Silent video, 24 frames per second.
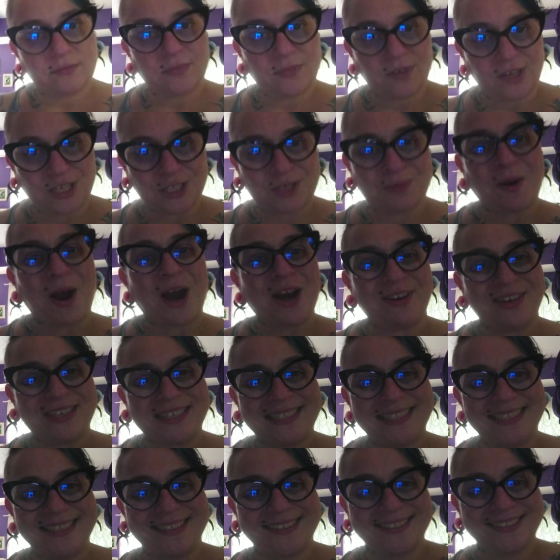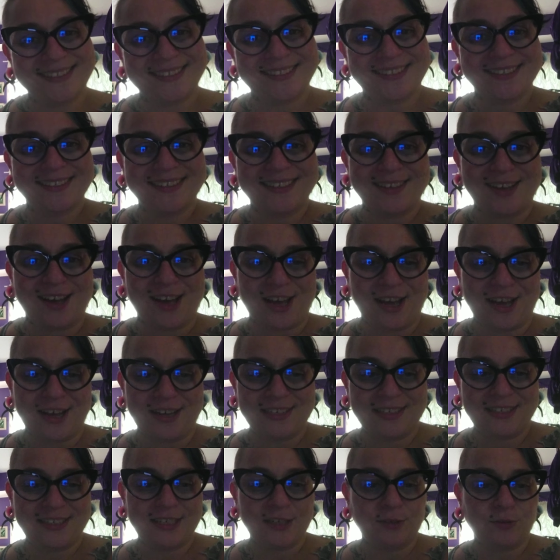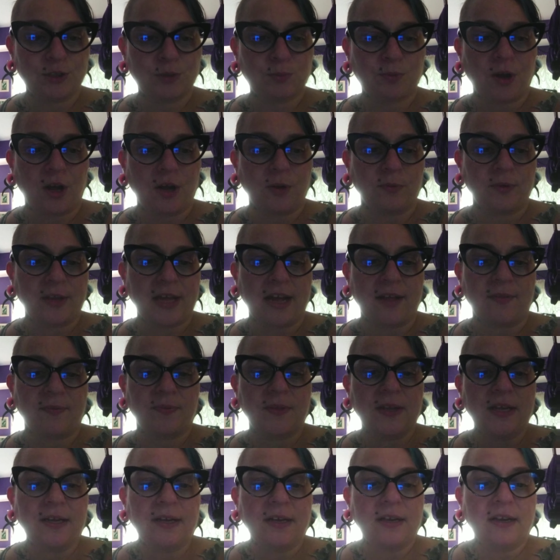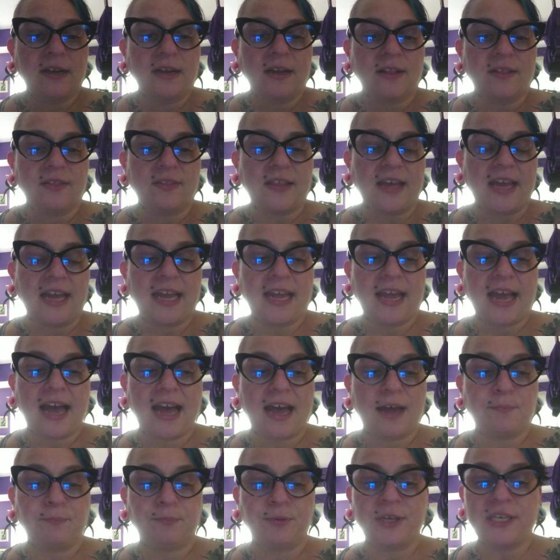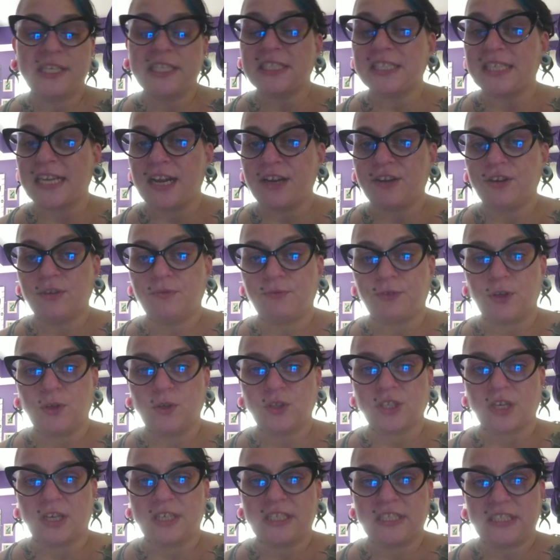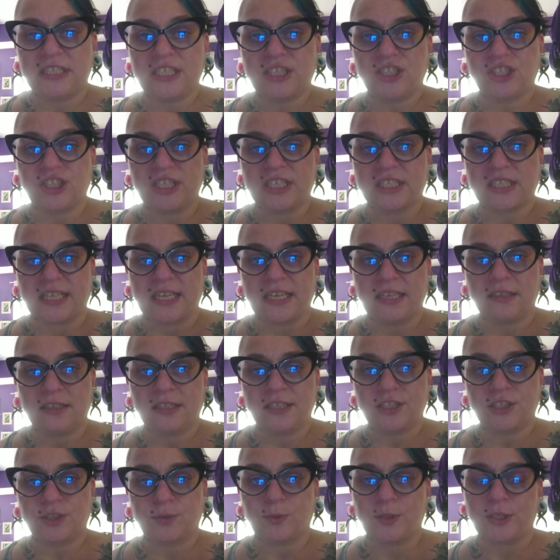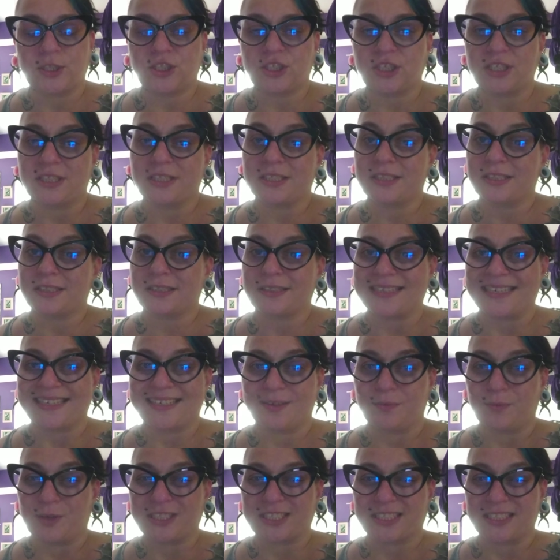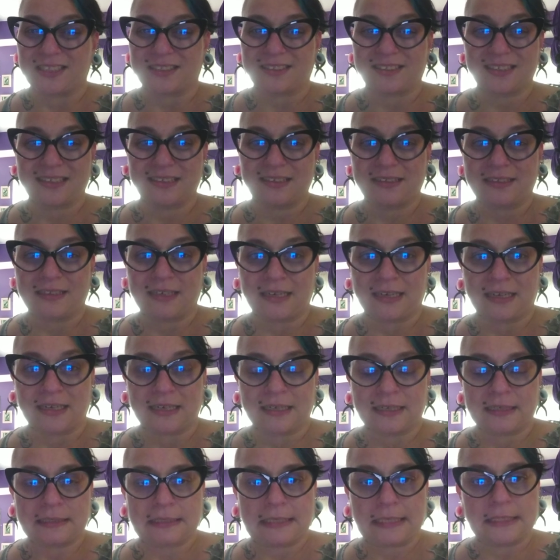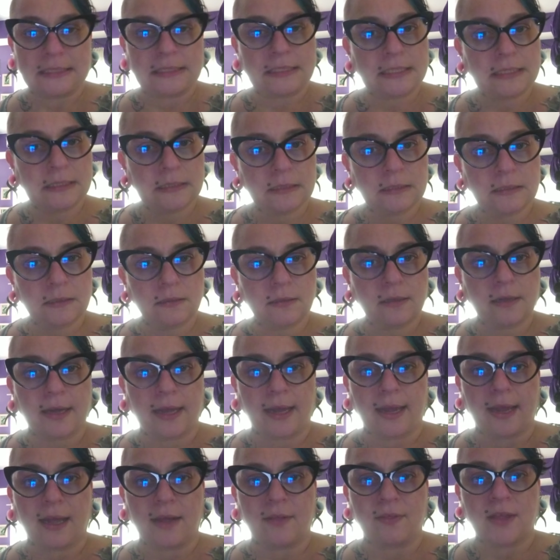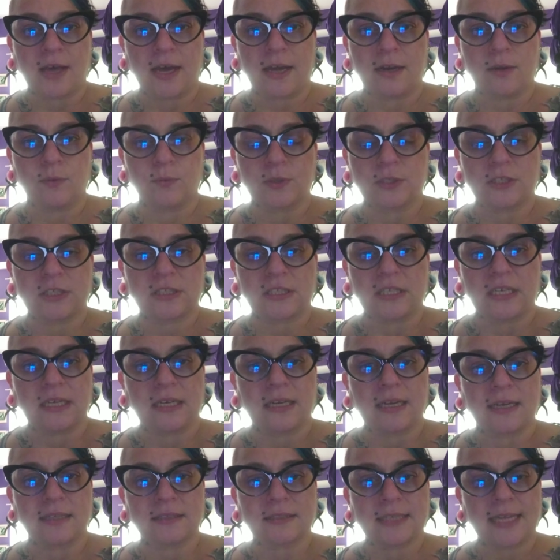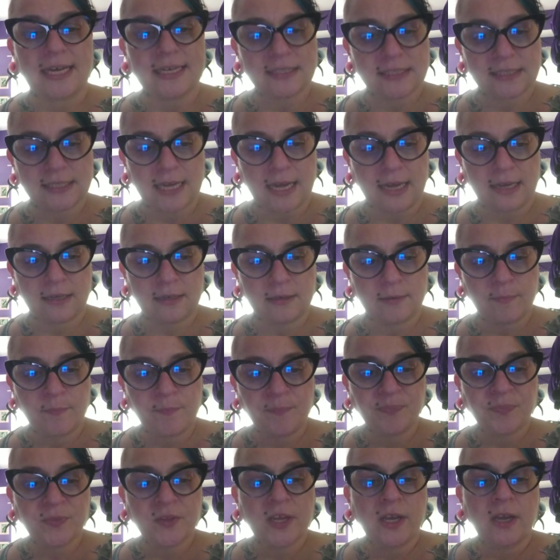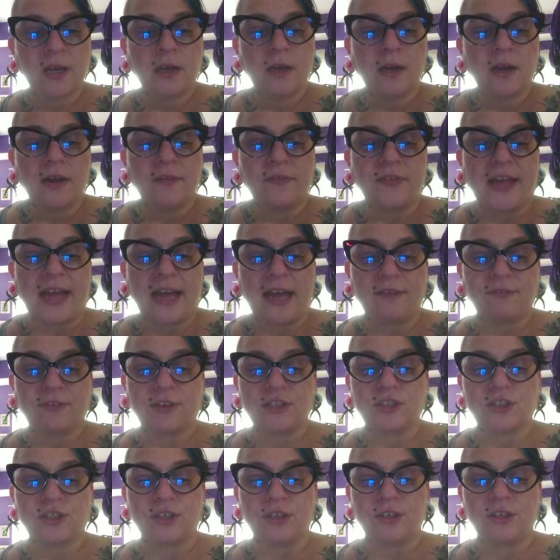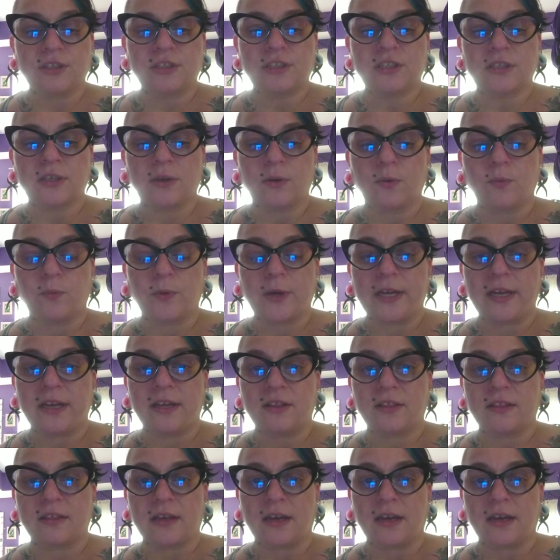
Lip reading: aspiring teachers, did respond that they had pretty standard views on Indigenous English, which is that it wasn't ideal and that it was seen as less than. They have concerns with